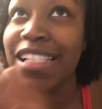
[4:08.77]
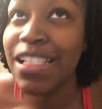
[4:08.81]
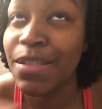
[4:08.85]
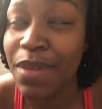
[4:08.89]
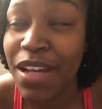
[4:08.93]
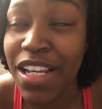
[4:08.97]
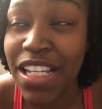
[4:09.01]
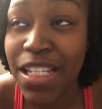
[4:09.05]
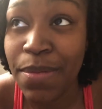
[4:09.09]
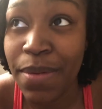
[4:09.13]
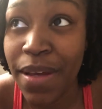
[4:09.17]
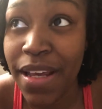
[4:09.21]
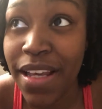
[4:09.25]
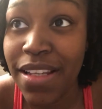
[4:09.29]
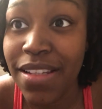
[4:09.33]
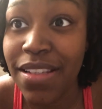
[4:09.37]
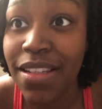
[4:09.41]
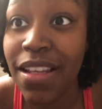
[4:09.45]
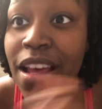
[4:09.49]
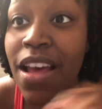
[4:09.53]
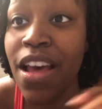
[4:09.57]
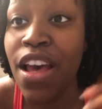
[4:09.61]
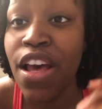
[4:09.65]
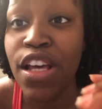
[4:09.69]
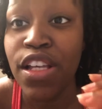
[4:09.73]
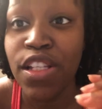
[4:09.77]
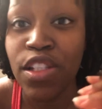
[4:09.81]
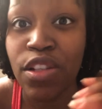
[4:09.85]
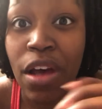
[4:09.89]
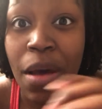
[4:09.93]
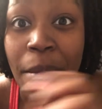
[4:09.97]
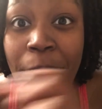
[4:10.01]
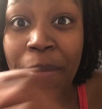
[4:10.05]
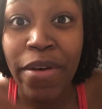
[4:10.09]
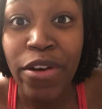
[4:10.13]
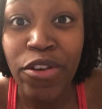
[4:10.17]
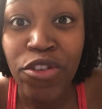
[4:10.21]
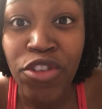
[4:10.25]
my space. So I
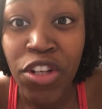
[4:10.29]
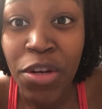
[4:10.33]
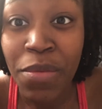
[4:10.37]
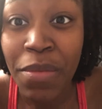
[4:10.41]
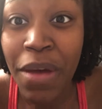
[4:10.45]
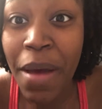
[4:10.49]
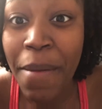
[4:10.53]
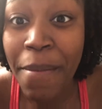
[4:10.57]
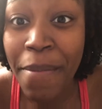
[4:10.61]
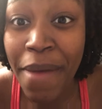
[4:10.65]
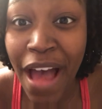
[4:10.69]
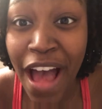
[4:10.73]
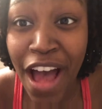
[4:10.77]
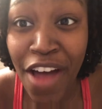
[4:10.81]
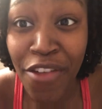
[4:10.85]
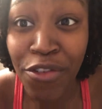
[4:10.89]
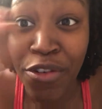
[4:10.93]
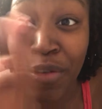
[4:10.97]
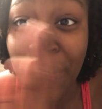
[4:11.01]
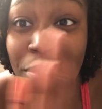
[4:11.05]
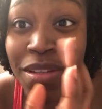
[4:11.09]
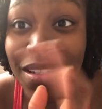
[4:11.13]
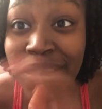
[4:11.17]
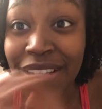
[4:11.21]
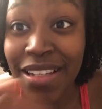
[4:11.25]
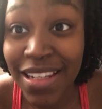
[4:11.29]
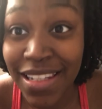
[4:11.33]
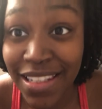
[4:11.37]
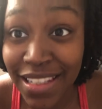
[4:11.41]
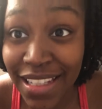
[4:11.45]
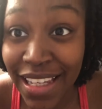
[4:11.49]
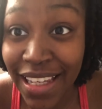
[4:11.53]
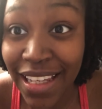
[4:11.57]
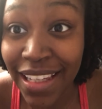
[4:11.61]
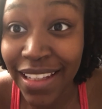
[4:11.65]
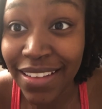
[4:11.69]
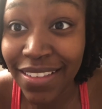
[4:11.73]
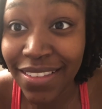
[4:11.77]
make sure my bathroom is
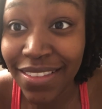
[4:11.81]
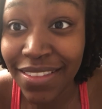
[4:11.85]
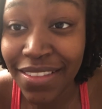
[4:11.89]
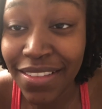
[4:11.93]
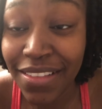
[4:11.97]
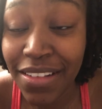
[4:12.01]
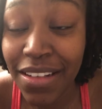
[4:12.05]
clean,